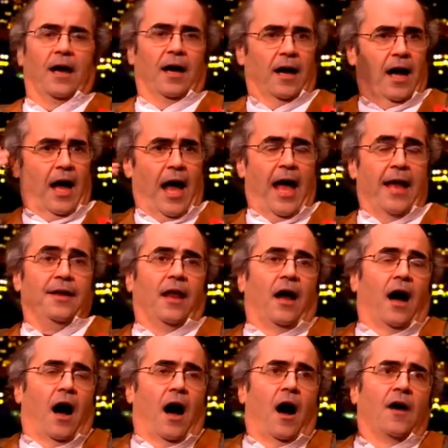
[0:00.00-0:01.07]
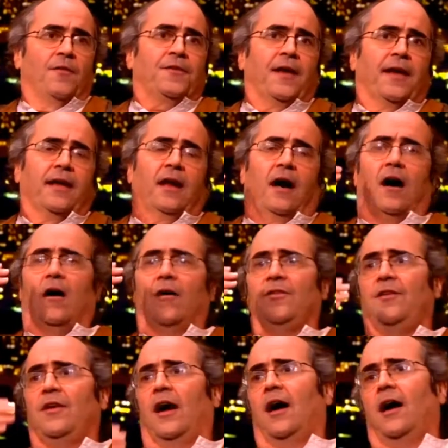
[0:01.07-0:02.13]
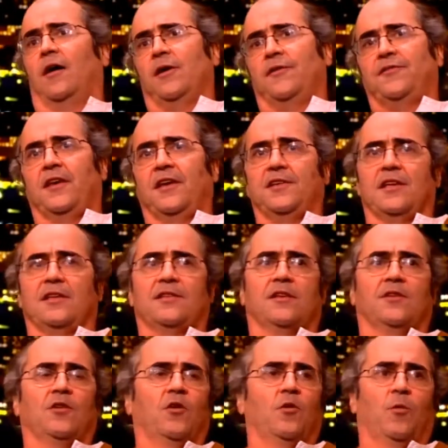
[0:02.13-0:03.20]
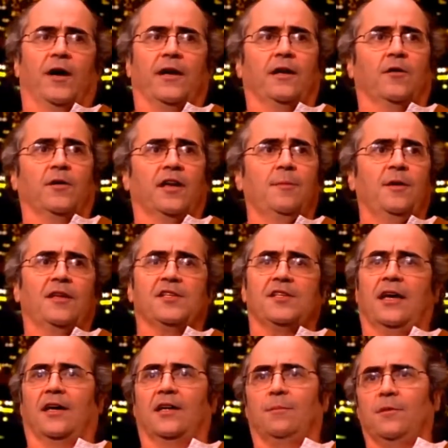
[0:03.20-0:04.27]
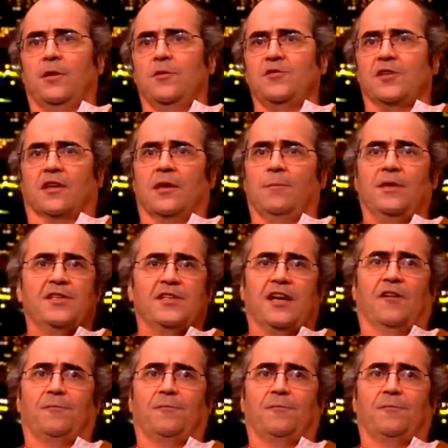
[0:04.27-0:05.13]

And I was thinking, oh, no, if this is the new way, give me the Sound of Music, give me South